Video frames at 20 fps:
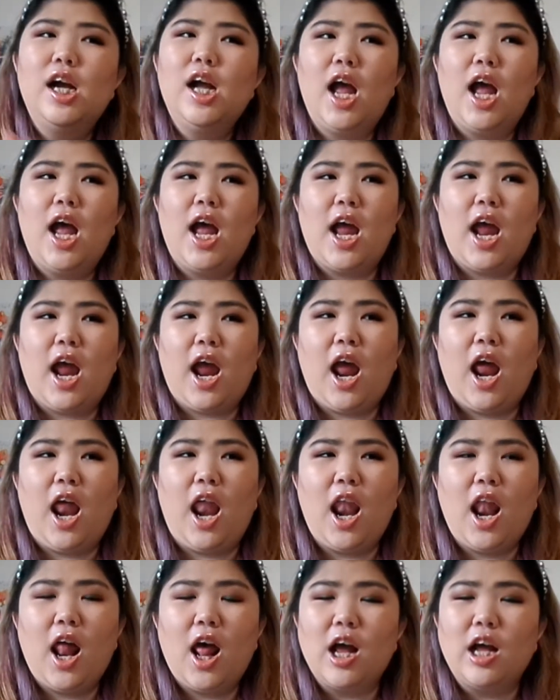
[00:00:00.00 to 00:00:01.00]
And
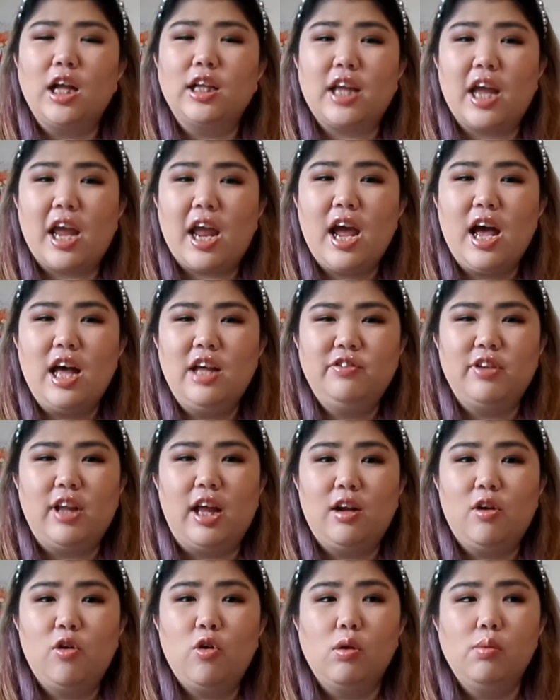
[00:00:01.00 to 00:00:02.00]
they have a
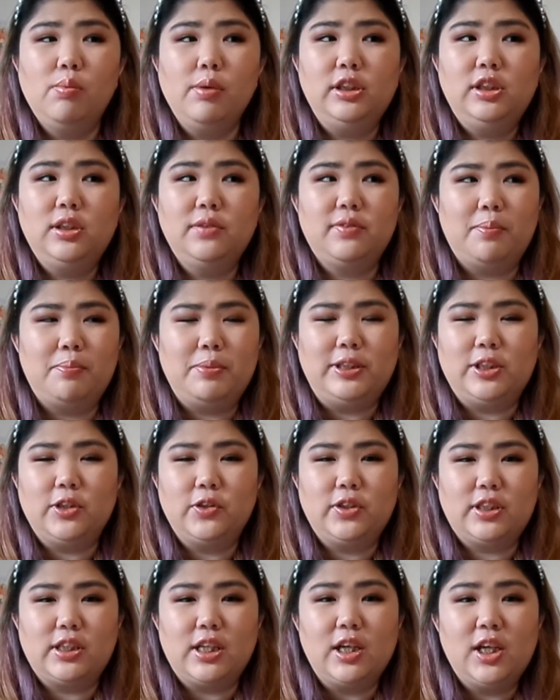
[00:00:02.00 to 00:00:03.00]
whole bunch of
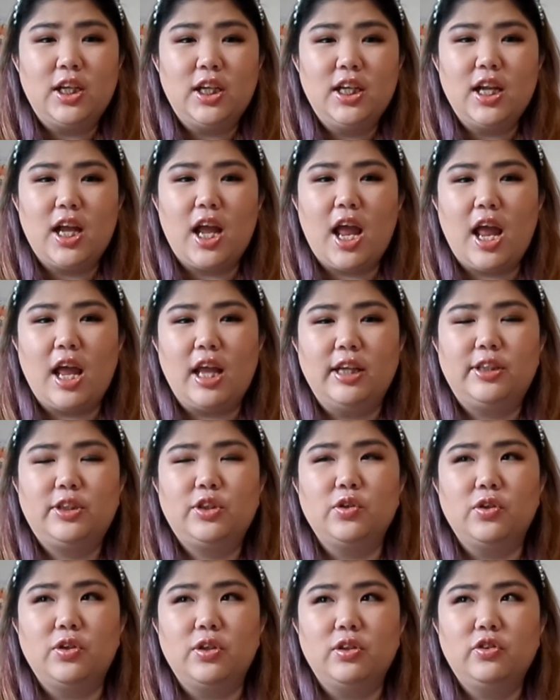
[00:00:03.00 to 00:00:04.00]
episodes down, and
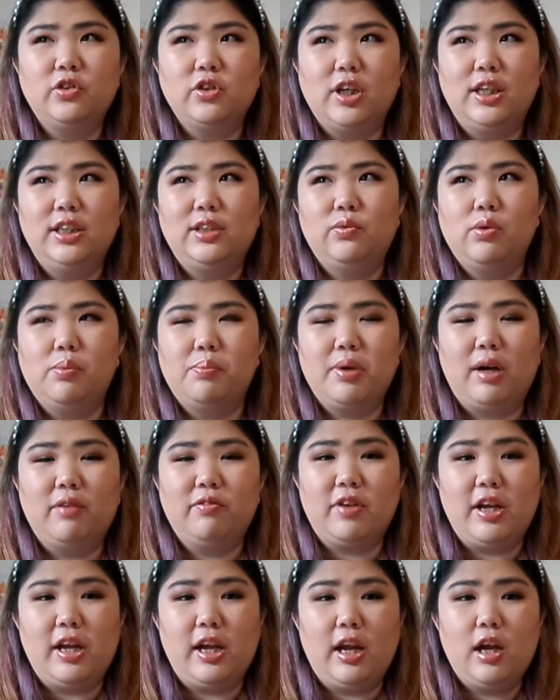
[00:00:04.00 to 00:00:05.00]
so you guys will
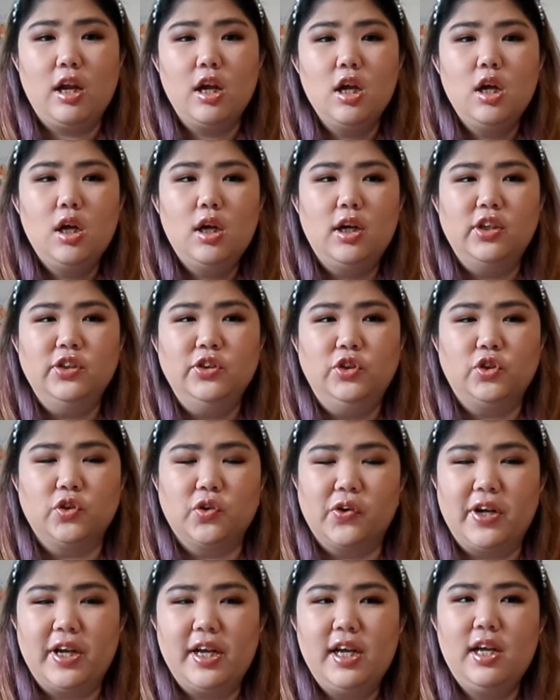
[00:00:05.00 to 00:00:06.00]
probably
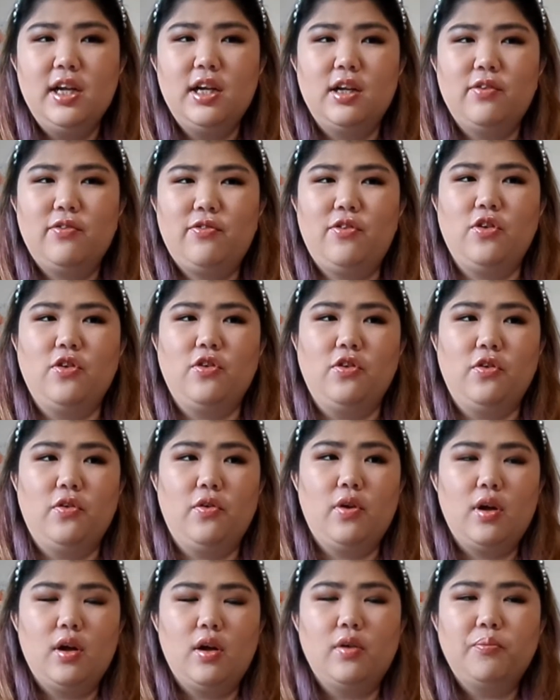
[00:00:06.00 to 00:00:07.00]
enjoy it if you.
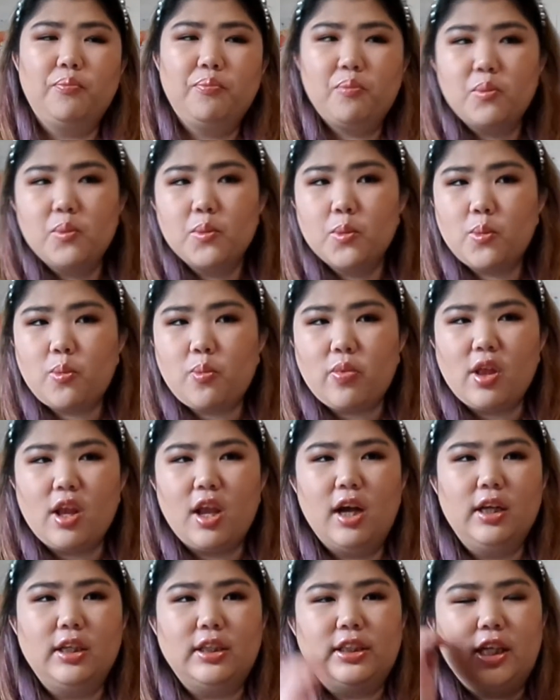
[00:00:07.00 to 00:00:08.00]

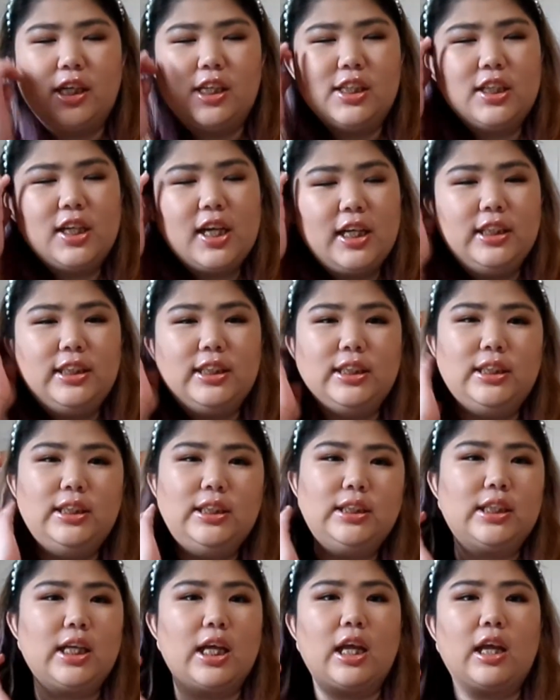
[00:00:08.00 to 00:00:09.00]
And their
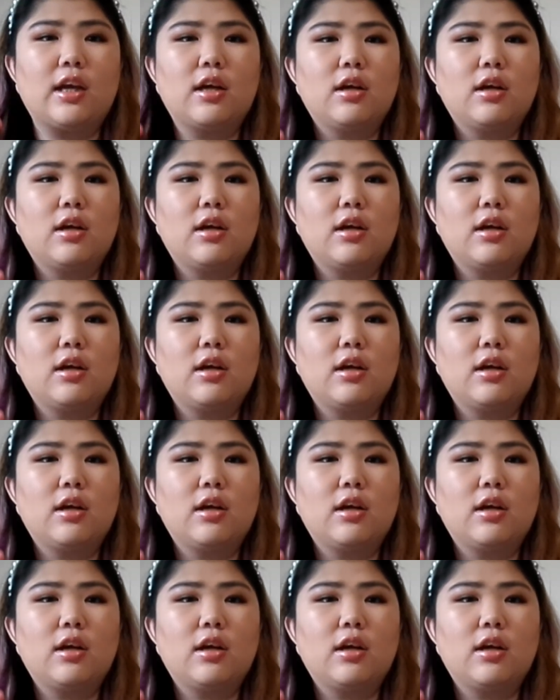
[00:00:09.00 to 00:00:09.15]
cases, like,